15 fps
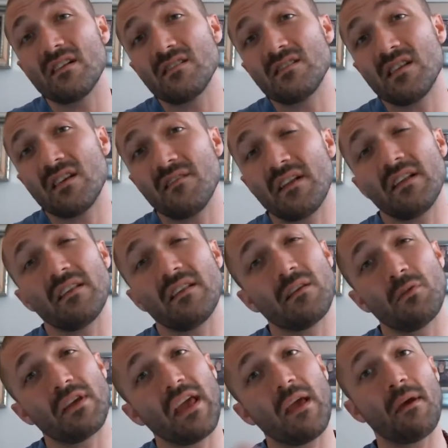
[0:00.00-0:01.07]
And I'd say, if
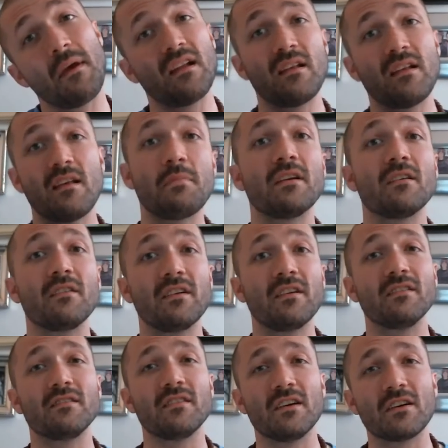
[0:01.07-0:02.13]
anything, we came out of that
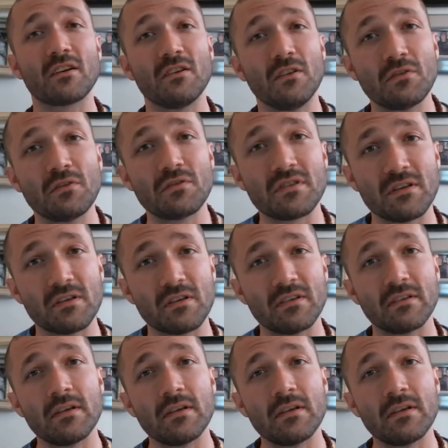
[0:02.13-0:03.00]
period closer.